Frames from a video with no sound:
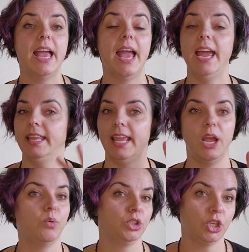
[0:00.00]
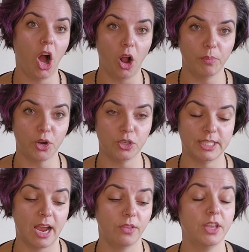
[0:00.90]
and it would calm her
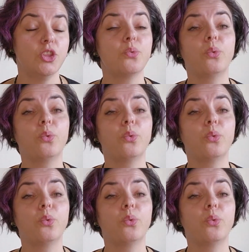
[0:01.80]
down. And